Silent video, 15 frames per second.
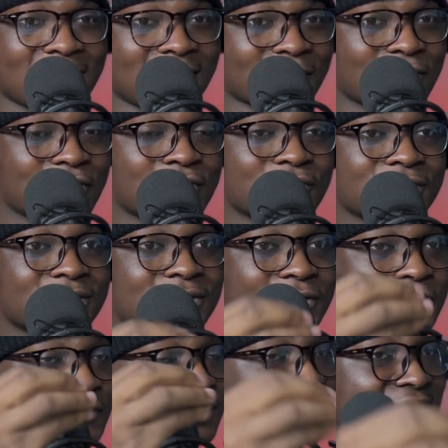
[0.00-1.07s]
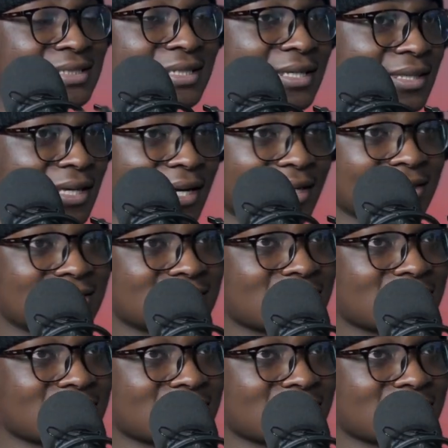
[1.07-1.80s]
Like, you could see that.